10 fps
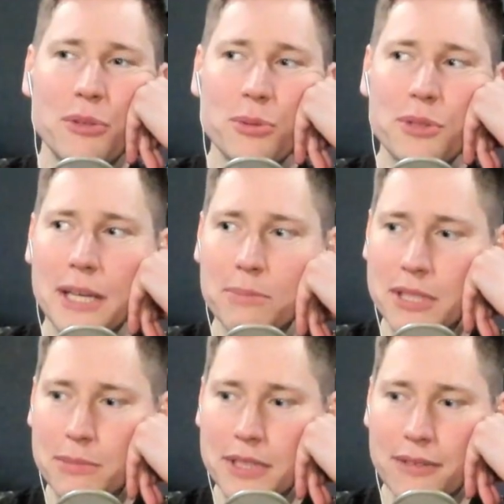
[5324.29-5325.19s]
I wonder what the
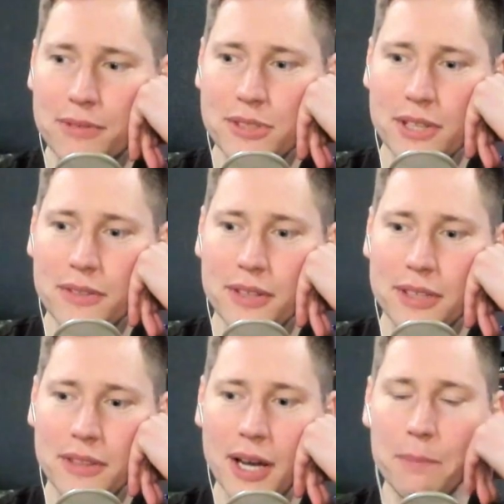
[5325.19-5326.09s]
MTBF is on the,
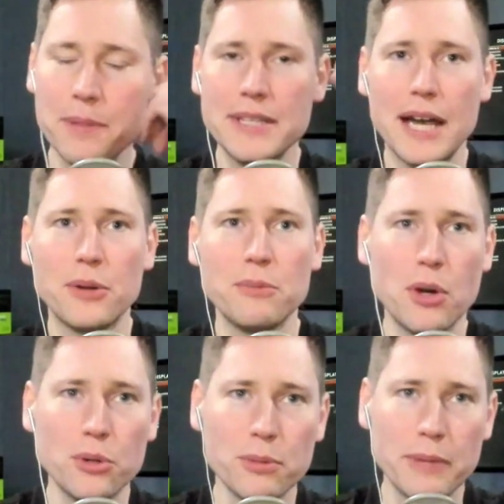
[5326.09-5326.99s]
like the up and down
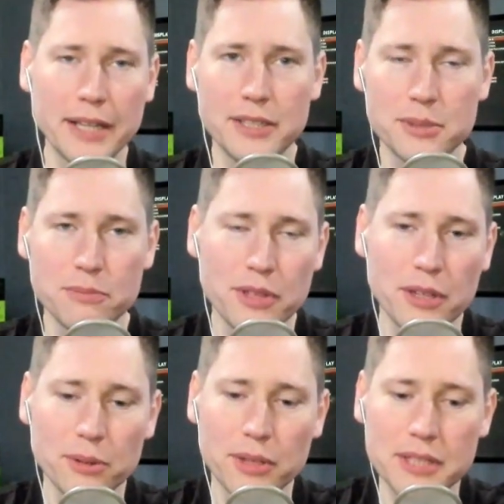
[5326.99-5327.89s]
motor mechanism for
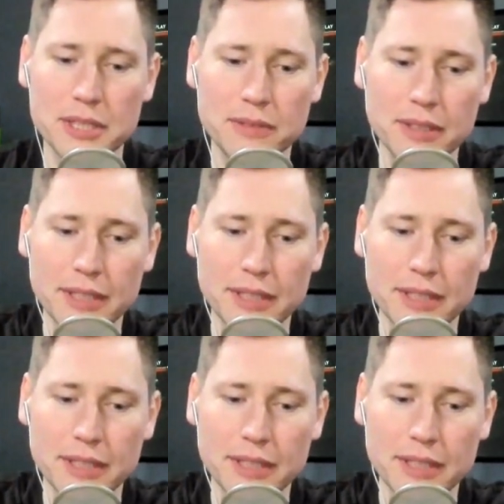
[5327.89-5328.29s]
that OLED TV.